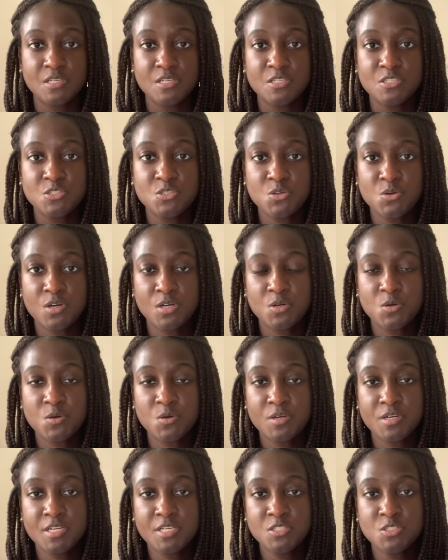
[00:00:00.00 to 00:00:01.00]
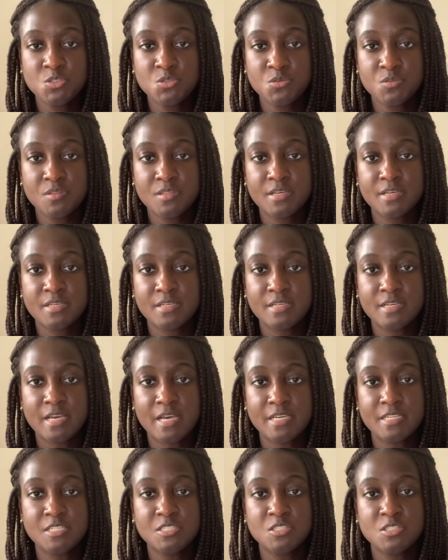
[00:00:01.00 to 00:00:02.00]
So according to the
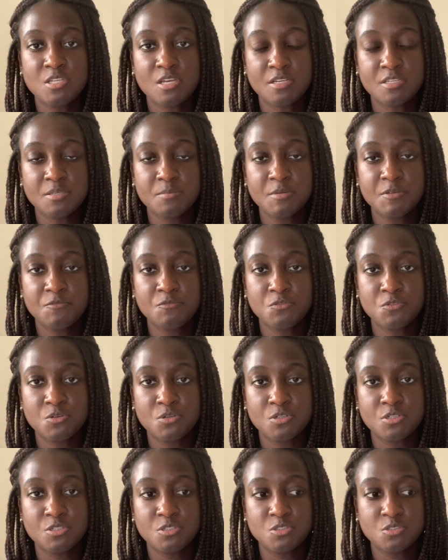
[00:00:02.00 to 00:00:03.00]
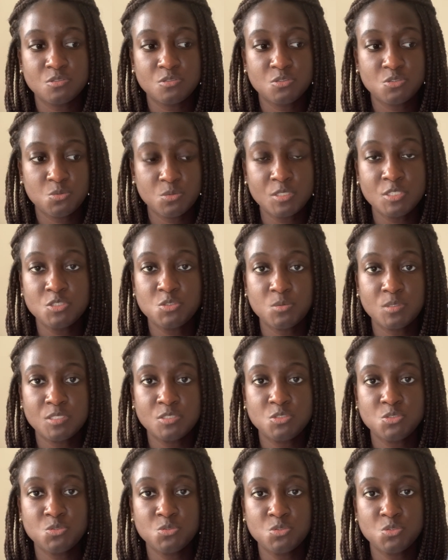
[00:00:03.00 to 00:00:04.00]
guidance document for
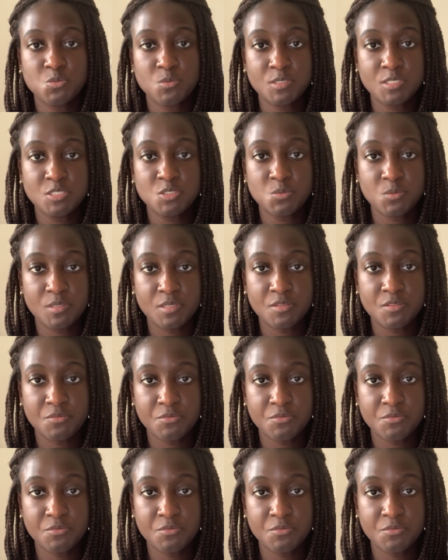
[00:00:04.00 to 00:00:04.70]
2022-2023,